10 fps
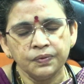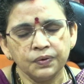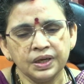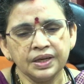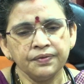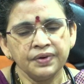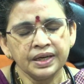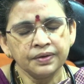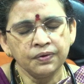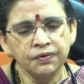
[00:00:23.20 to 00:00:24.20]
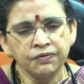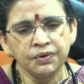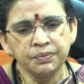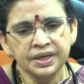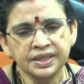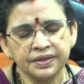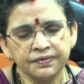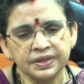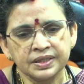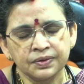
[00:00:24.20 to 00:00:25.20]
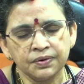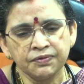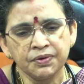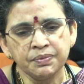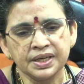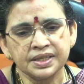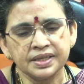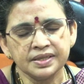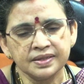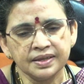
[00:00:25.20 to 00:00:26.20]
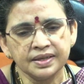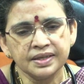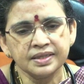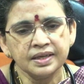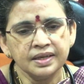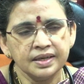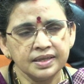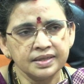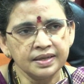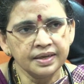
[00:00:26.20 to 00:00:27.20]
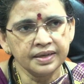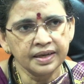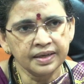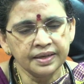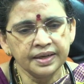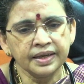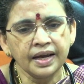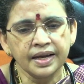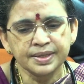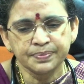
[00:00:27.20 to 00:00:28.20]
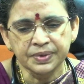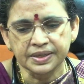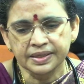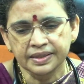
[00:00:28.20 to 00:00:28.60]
Only one co-formulation works co-formulation insulin is insulin degraded aspart.